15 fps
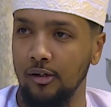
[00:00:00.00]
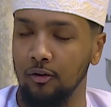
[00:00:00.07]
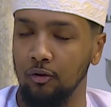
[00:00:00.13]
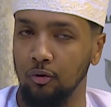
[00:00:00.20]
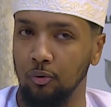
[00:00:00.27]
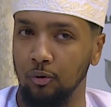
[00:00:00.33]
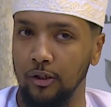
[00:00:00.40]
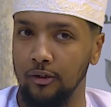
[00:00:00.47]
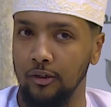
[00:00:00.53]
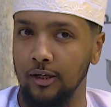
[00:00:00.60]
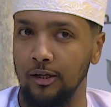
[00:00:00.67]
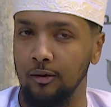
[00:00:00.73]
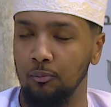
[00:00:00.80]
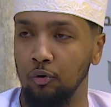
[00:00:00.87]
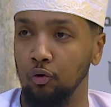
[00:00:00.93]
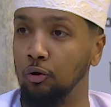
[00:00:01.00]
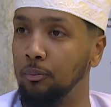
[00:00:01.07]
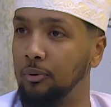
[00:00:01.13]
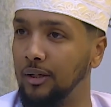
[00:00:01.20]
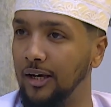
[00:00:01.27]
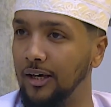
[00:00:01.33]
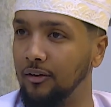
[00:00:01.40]
So when they
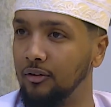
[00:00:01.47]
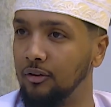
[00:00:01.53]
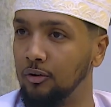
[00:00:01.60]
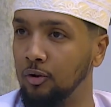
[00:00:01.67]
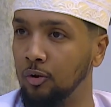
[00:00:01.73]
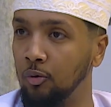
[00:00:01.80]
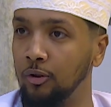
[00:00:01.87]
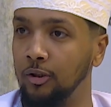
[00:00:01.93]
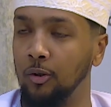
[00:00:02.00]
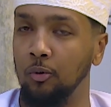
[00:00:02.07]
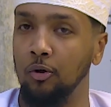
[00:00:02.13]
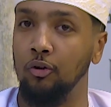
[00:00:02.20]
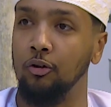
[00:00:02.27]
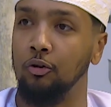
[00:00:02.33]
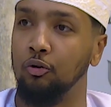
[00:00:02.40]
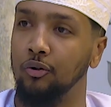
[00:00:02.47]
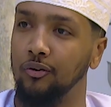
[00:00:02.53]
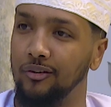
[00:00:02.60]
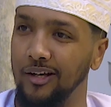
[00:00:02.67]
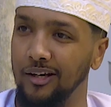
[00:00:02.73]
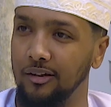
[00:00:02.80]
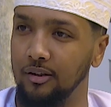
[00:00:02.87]
monopolized, or when they were on the
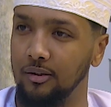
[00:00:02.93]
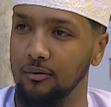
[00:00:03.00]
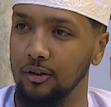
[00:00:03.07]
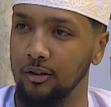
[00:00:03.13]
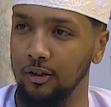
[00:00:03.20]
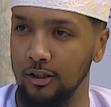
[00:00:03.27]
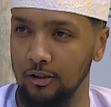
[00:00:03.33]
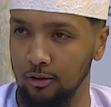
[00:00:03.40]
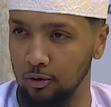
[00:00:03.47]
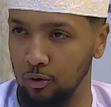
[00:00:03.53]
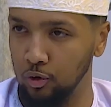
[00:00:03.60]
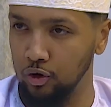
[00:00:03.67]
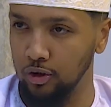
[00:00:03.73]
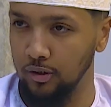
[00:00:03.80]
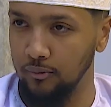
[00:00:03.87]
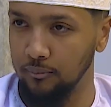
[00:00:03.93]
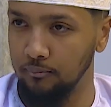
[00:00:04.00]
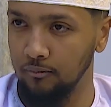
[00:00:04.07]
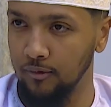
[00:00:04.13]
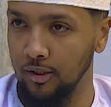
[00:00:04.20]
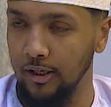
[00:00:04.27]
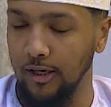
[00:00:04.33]
crusade in the Indian Ocean,
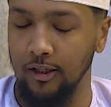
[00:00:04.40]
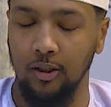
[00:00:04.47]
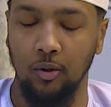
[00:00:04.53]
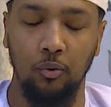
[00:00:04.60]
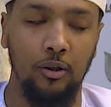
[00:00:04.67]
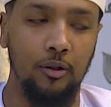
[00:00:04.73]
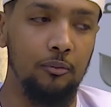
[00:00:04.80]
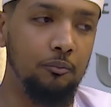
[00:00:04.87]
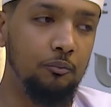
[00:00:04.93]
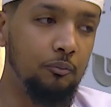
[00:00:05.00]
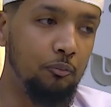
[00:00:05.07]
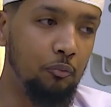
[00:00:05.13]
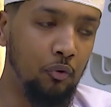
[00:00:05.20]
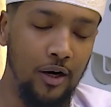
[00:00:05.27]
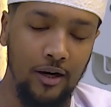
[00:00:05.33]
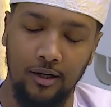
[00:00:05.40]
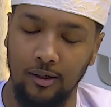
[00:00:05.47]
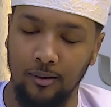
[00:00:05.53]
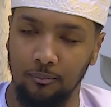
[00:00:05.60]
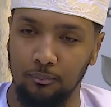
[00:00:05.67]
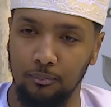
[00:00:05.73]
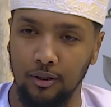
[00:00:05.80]
and they were
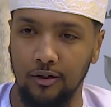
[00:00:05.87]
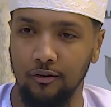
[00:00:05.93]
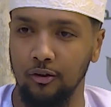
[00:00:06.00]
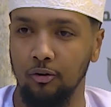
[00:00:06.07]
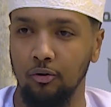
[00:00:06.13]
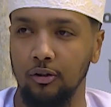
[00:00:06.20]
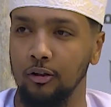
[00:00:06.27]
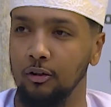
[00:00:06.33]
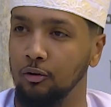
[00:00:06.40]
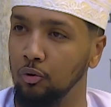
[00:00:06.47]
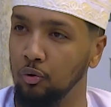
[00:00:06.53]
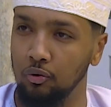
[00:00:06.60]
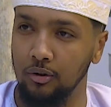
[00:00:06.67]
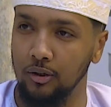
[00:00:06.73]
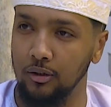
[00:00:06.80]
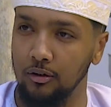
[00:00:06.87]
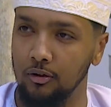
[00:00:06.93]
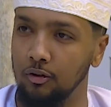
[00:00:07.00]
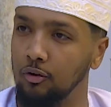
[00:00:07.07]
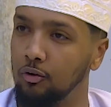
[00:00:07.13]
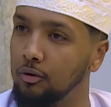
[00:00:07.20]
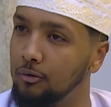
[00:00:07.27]
plundering and looting
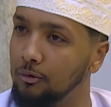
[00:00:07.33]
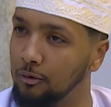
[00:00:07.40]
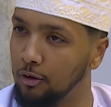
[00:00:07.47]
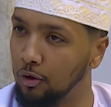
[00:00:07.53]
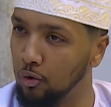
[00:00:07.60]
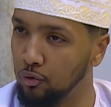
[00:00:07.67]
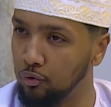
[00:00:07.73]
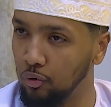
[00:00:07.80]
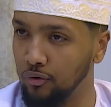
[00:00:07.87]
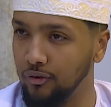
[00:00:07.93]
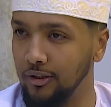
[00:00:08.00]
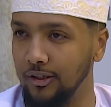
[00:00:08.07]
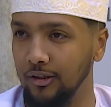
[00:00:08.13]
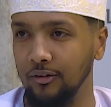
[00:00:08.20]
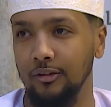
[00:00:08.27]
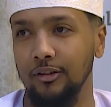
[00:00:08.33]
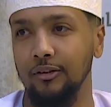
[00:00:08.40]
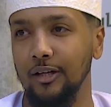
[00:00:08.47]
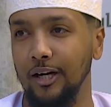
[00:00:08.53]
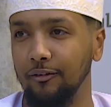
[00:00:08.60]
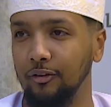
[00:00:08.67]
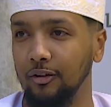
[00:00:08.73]
coastal cities of East
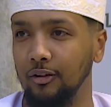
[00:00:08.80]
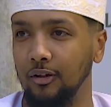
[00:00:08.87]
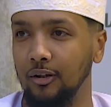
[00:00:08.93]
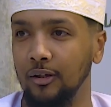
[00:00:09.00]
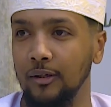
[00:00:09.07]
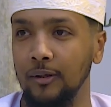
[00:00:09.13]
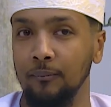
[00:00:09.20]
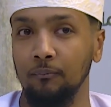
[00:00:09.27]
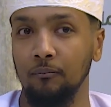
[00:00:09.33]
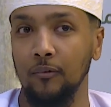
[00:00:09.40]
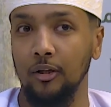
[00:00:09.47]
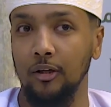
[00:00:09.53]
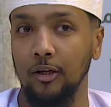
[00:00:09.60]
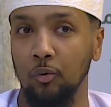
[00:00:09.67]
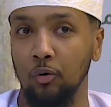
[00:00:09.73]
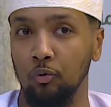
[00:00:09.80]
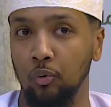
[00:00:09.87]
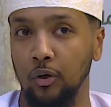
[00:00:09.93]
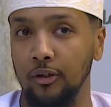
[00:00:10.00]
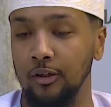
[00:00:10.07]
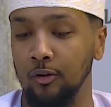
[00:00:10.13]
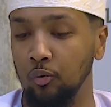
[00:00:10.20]
Africa, it was
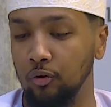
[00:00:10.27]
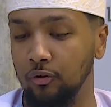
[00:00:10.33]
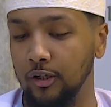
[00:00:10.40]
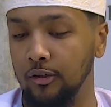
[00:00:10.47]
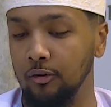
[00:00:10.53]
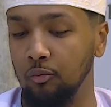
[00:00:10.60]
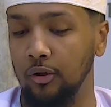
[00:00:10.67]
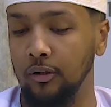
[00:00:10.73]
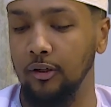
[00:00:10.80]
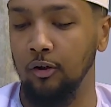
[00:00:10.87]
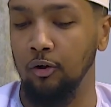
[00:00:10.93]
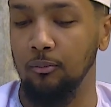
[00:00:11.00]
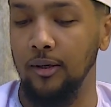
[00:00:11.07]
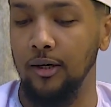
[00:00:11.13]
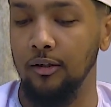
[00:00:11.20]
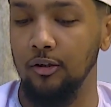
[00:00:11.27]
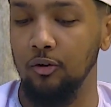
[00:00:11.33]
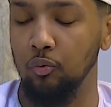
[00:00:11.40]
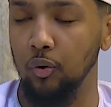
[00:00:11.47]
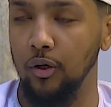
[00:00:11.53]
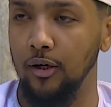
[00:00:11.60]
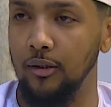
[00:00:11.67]
then when the
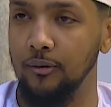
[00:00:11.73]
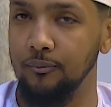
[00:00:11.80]
Omanis were